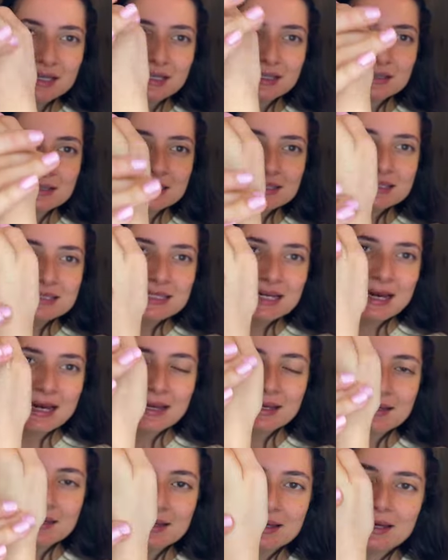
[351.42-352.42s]
At least
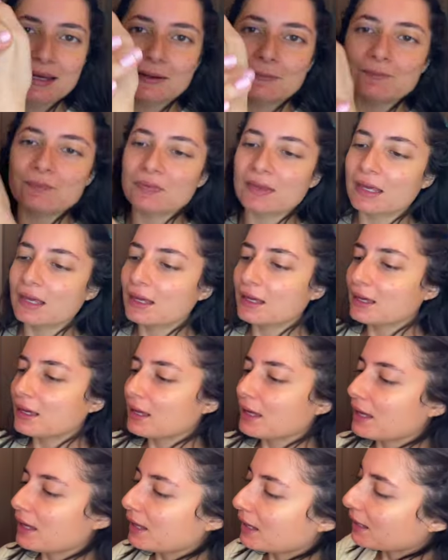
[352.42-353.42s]
I can.
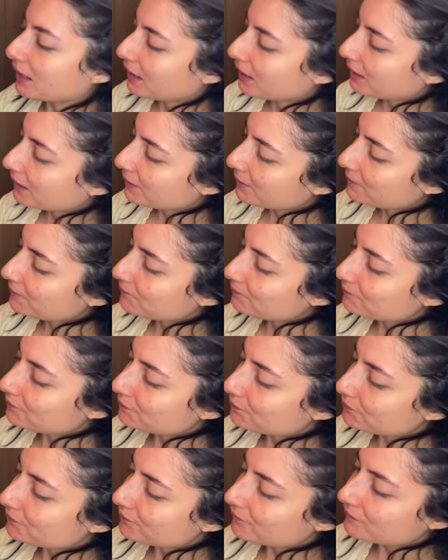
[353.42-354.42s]

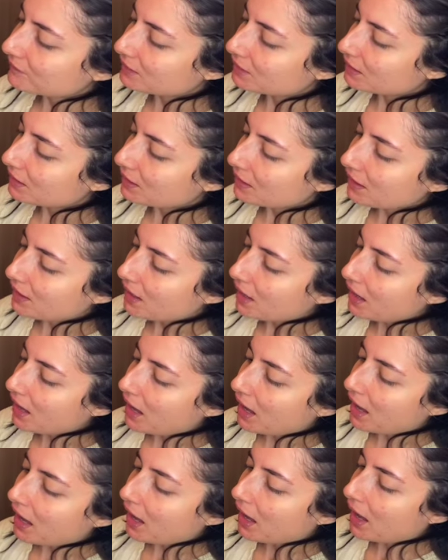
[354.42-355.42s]

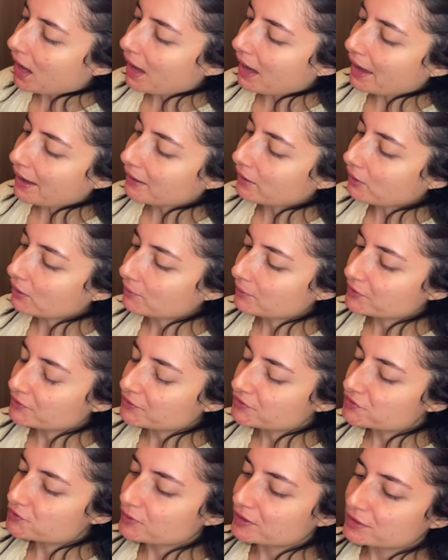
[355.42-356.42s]
I
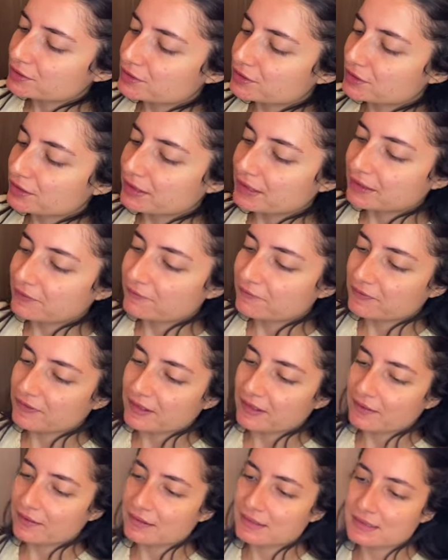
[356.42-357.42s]
almost wonder if
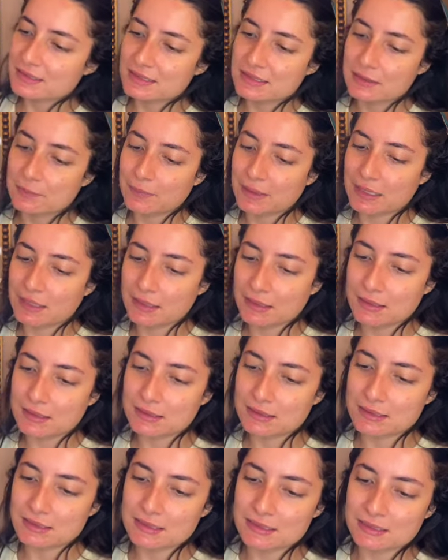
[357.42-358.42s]
there is some
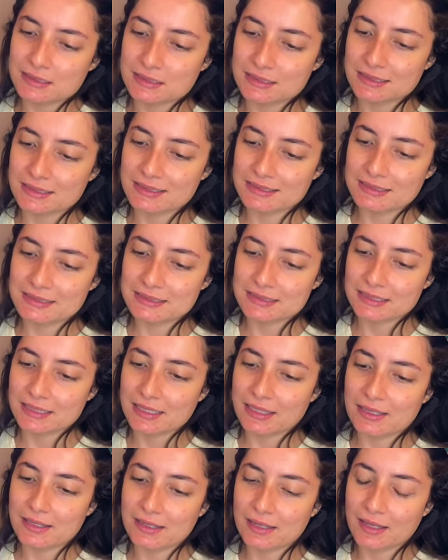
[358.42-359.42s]

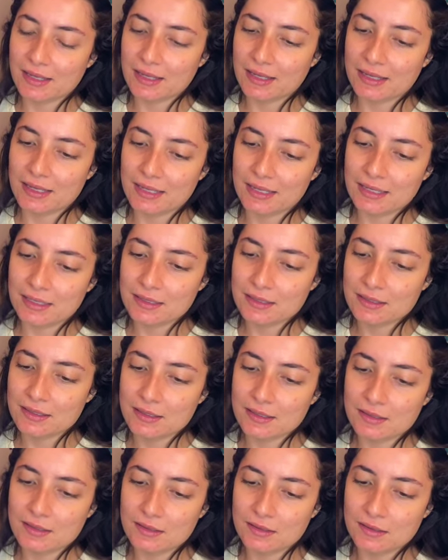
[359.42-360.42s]
inconsistency
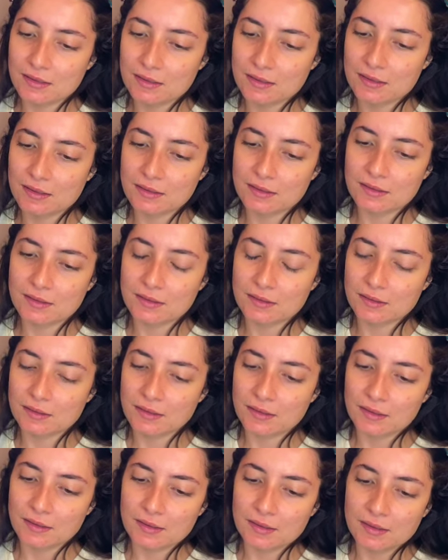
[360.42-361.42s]
in
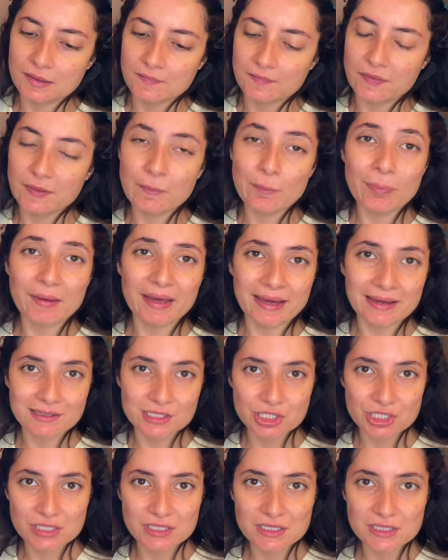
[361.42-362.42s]
the
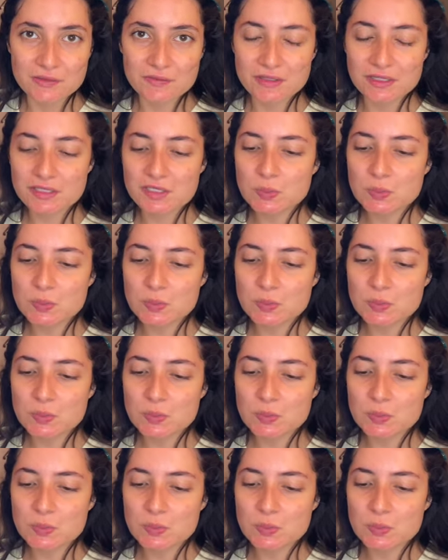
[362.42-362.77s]
batches of this